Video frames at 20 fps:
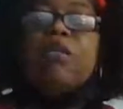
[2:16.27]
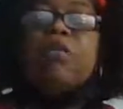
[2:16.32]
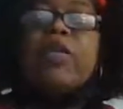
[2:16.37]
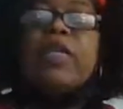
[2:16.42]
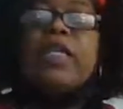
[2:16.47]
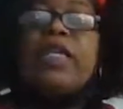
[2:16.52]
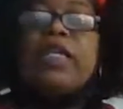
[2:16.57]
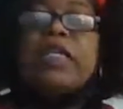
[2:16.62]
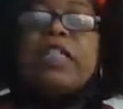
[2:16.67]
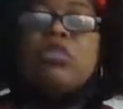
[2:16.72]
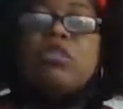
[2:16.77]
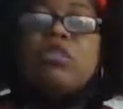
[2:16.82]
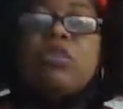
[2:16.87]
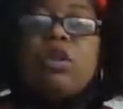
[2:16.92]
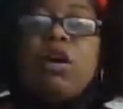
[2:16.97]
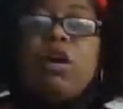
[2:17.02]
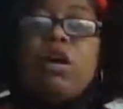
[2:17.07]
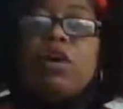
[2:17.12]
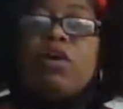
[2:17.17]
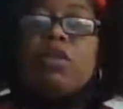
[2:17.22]
we can
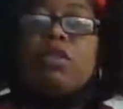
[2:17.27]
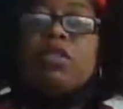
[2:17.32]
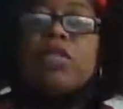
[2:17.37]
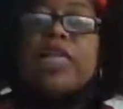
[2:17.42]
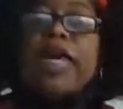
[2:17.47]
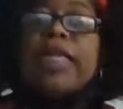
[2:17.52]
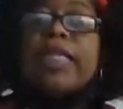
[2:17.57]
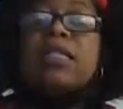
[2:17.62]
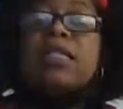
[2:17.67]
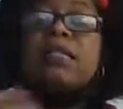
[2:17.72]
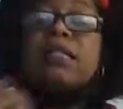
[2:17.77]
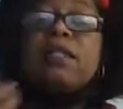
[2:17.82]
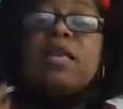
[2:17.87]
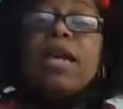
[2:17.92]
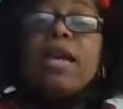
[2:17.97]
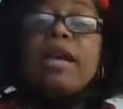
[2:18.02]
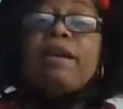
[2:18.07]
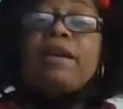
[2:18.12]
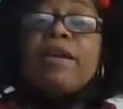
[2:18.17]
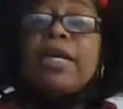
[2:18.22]
draw that
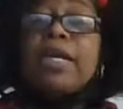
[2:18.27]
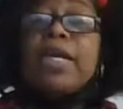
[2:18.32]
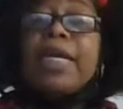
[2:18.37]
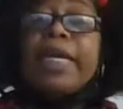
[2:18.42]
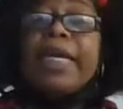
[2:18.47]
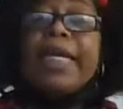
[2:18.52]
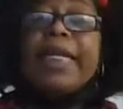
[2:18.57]
area